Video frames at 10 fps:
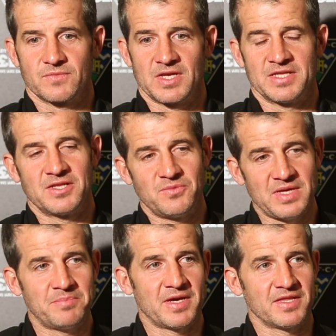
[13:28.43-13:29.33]
And the
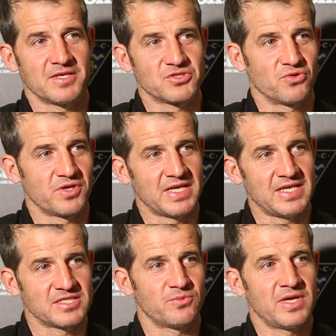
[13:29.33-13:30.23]
wee bit that sort of
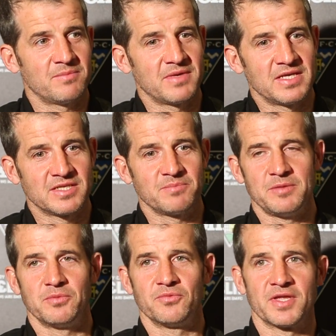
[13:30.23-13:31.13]
eats away at me is that
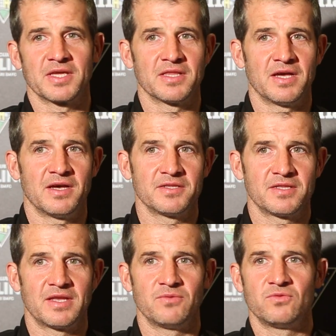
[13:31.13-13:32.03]
people think that I
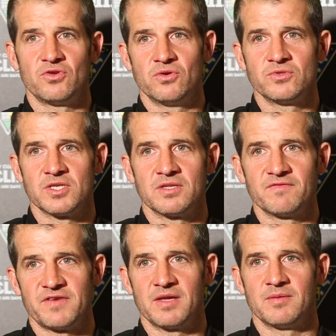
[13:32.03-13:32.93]
downed tools at
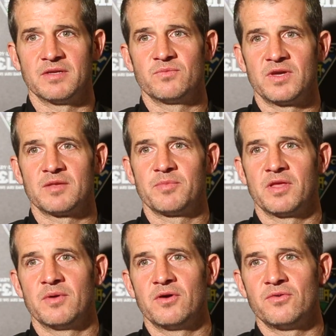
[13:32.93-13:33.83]
Dunfermline and went to
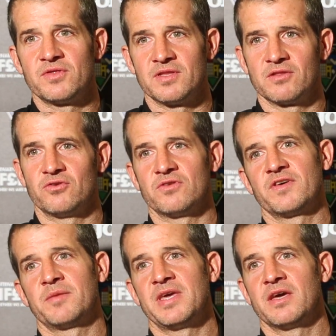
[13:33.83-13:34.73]
Plymouth and looked
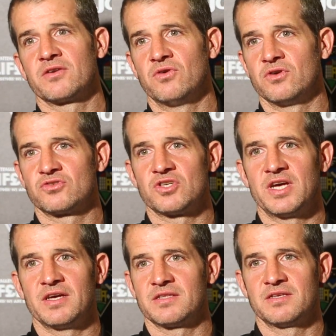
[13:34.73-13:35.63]
for a better
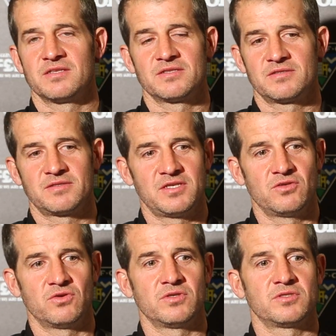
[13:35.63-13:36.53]
contract, and you
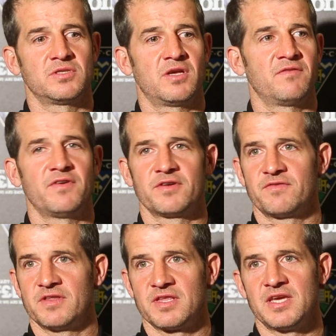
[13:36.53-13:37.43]
know, nothing further
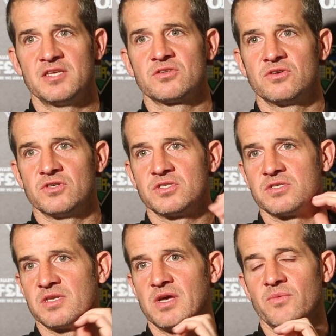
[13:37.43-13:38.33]
for the case,
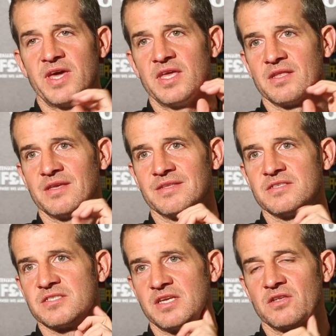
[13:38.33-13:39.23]
because I went
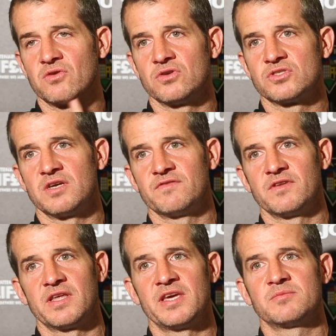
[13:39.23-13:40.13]
and signed a contract for
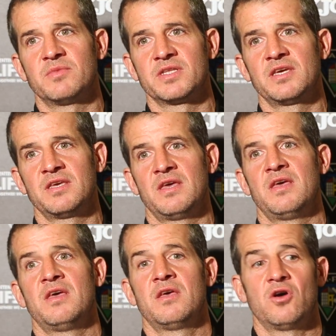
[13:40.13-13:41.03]
less money,
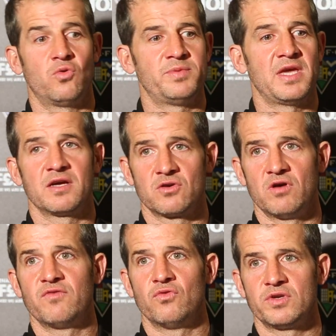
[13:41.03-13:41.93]
albeit I
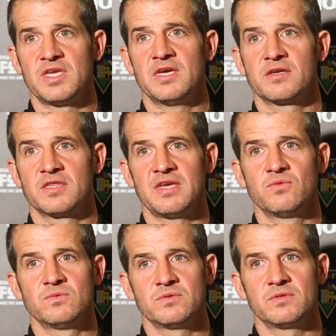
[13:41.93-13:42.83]
got a 4-year deal.